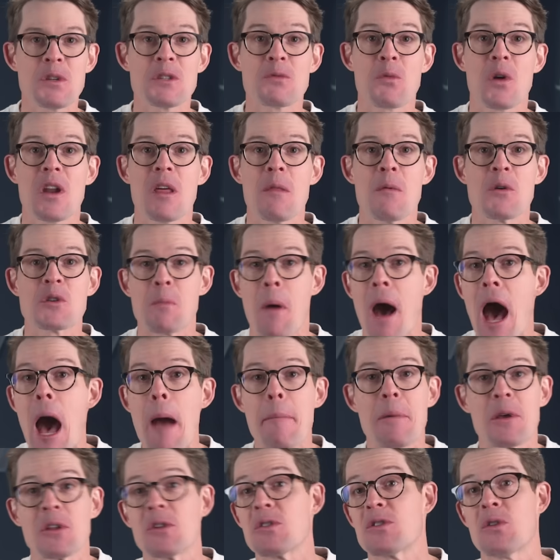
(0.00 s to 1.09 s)
was one of the most
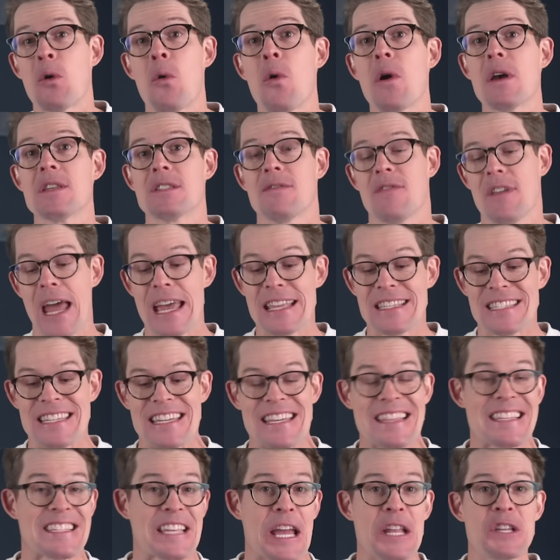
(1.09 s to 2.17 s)
popular toys of the
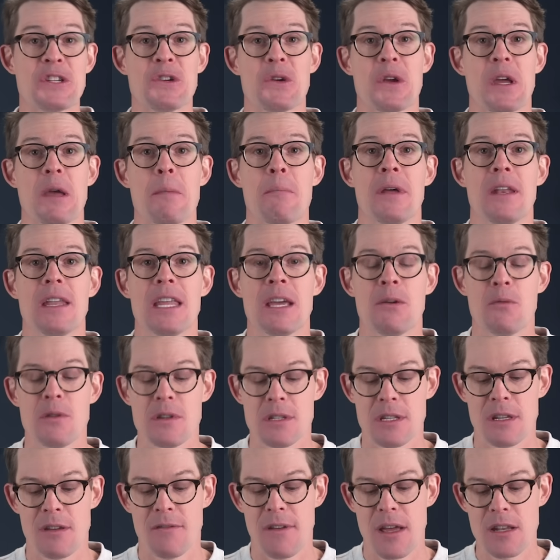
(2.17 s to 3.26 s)
19th century, but it
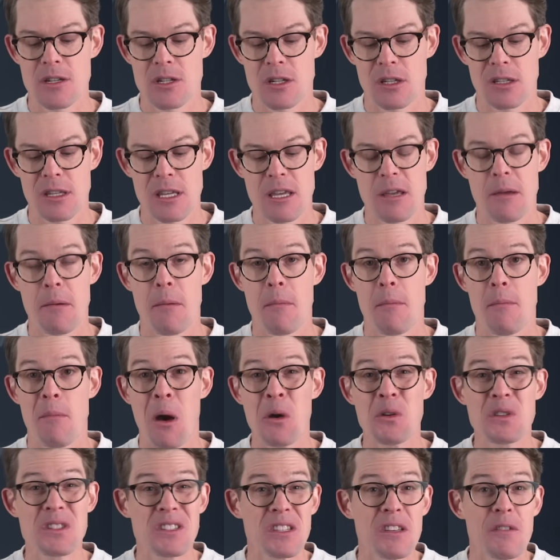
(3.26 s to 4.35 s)
was eventually
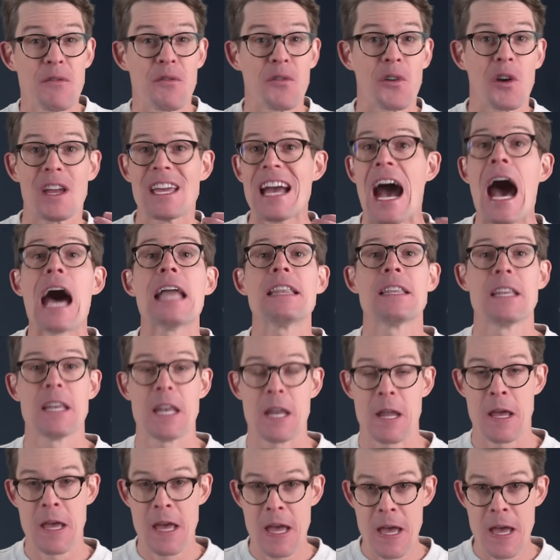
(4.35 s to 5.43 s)
mostly forgotten,